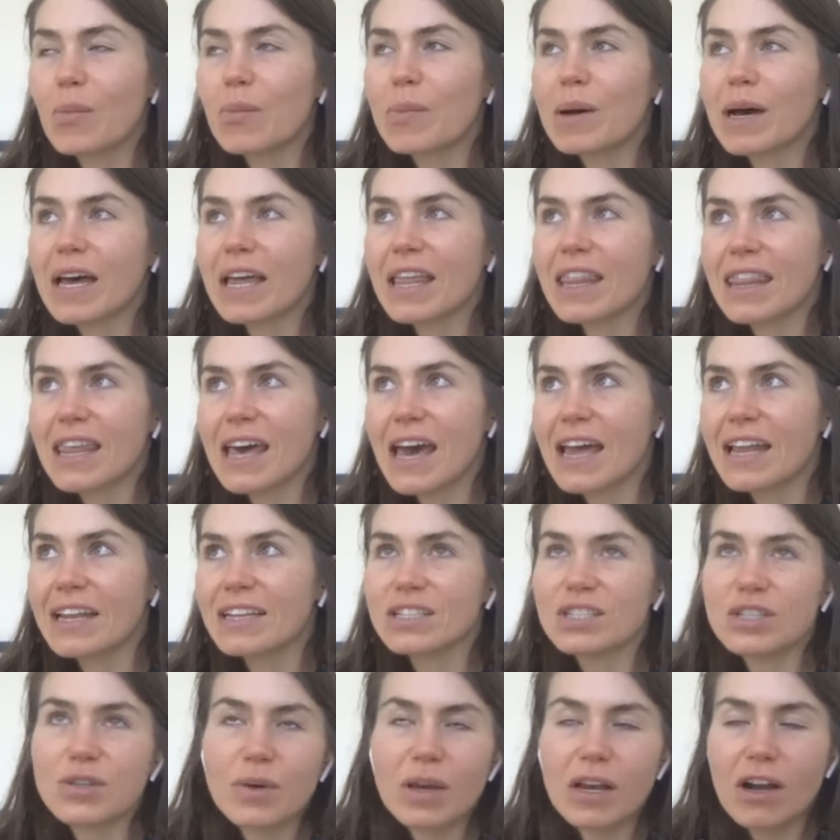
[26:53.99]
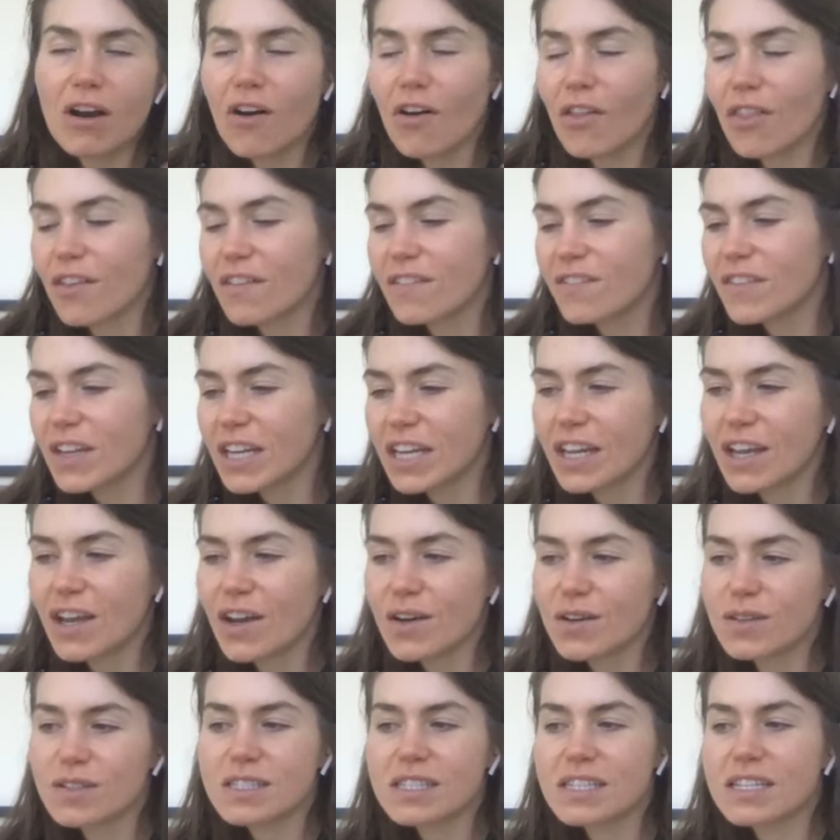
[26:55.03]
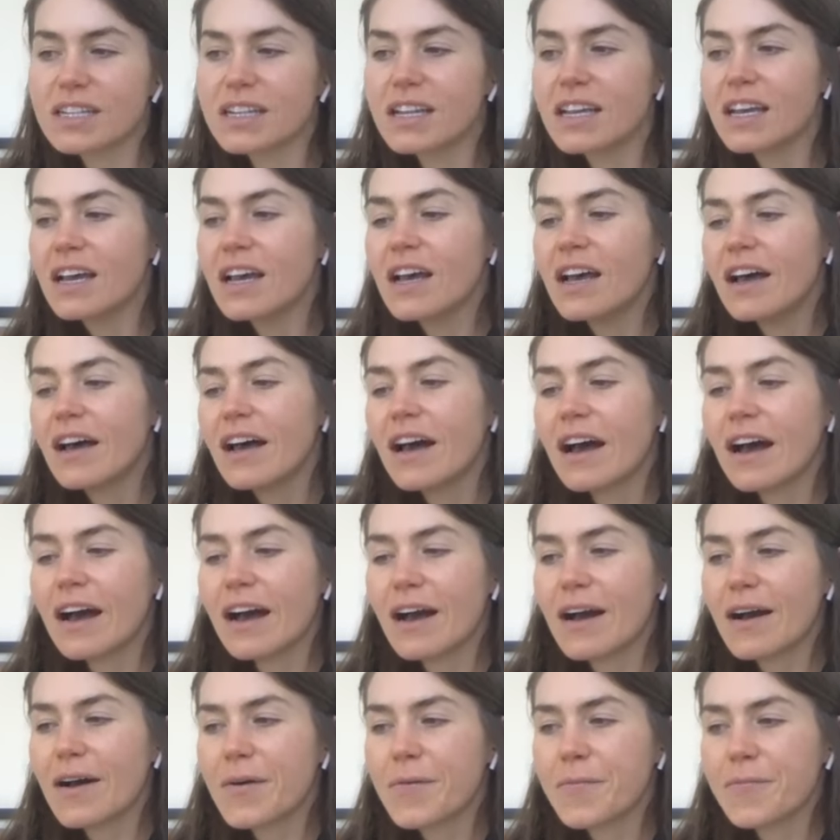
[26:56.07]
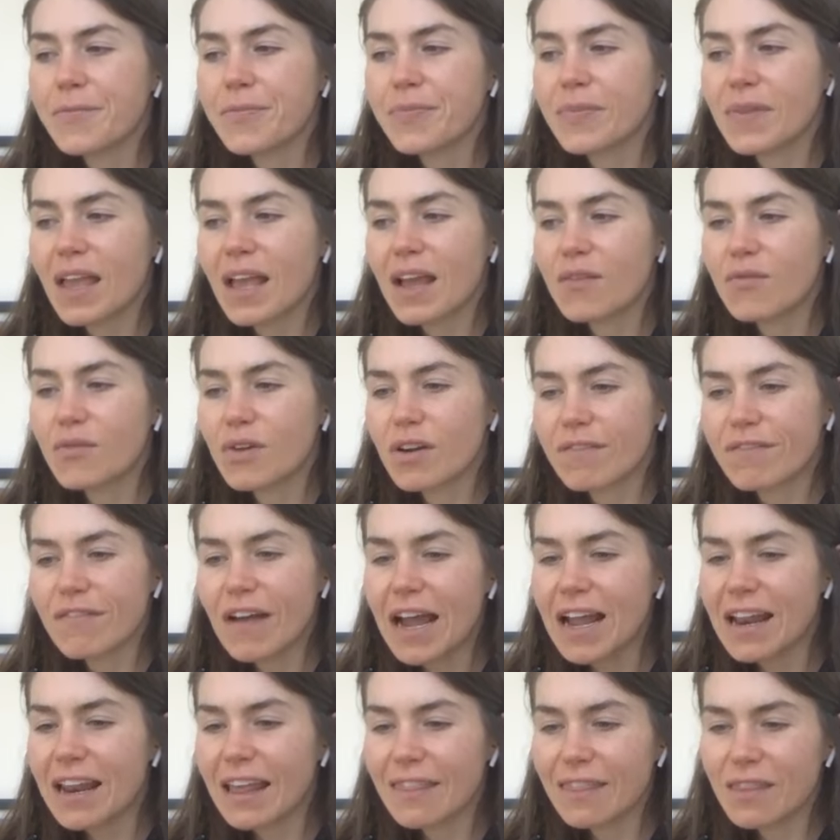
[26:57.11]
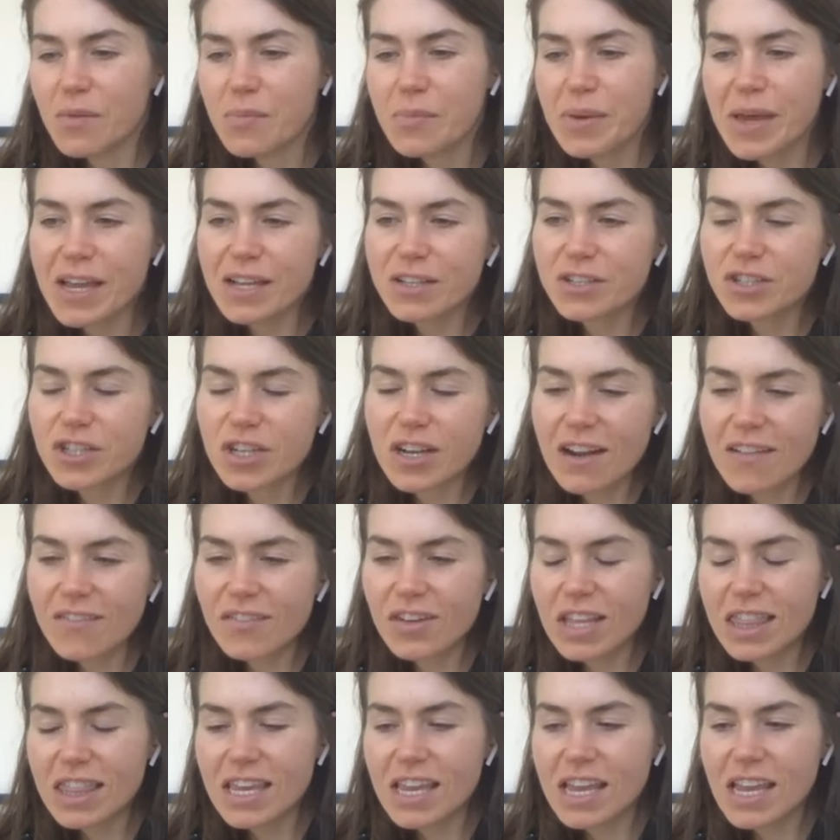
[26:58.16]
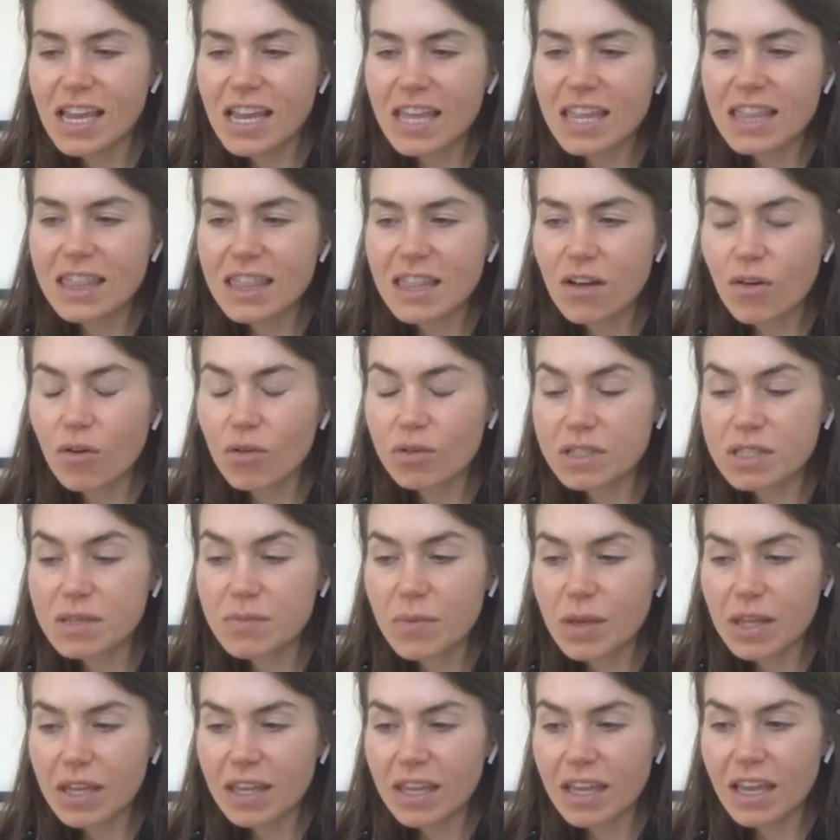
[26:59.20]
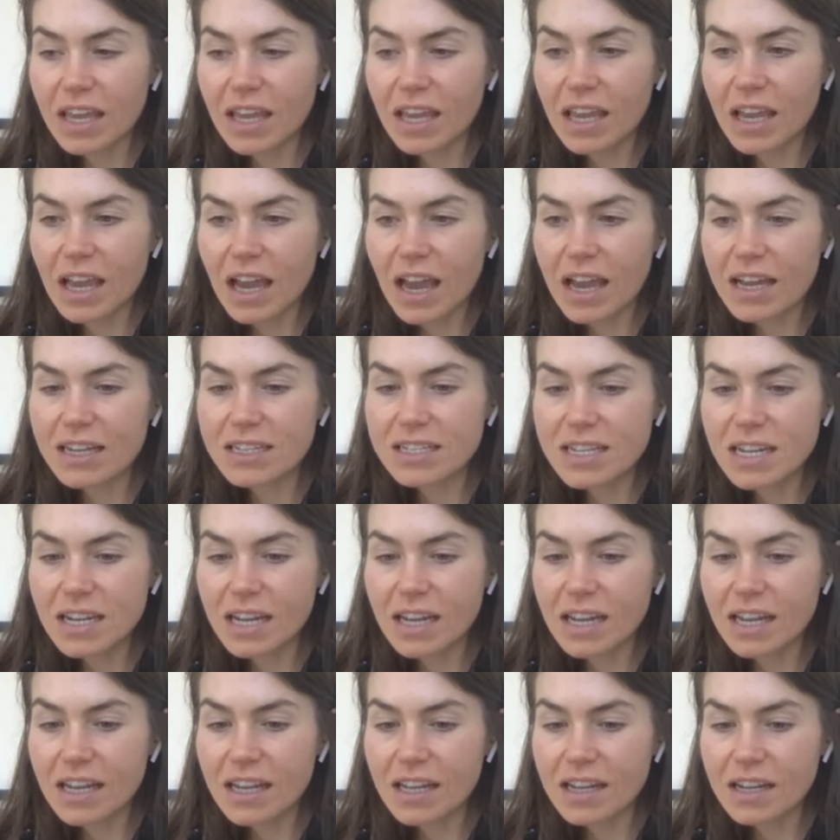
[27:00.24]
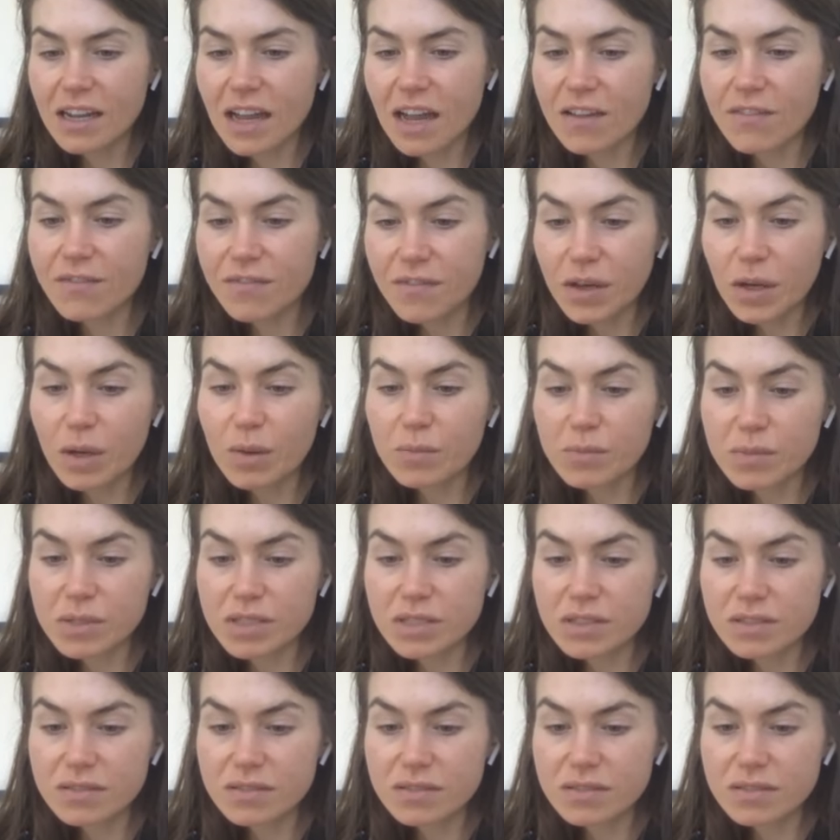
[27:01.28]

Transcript: But then doing all the videos and um, and refining the pitch and everything. And ultimately, I did it. I filmed